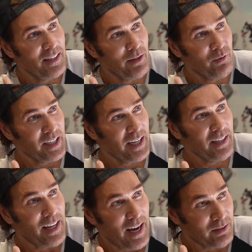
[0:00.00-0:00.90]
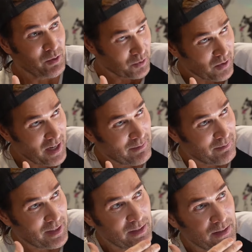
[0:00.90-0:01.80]
If we get that,
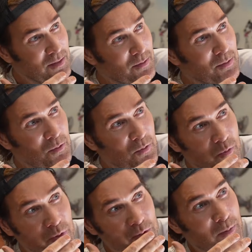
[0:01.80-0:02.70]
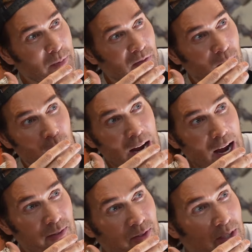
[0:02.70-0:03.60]
great, but we'll do it before,
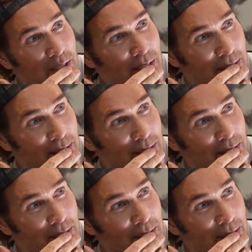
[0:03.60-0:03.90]
after.